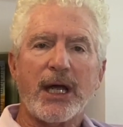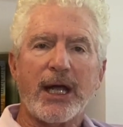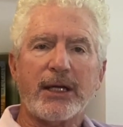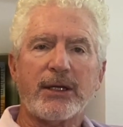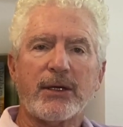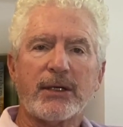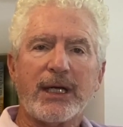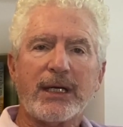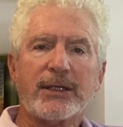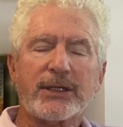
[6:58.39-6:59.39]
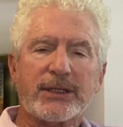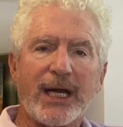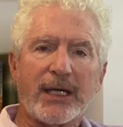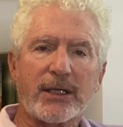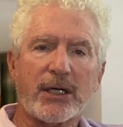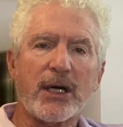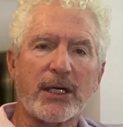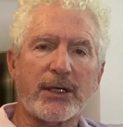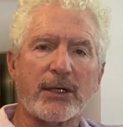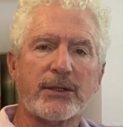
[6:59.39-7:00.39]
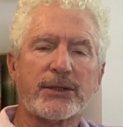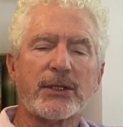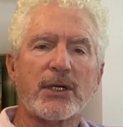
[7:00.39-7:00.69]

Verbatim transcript: and the in the sand condos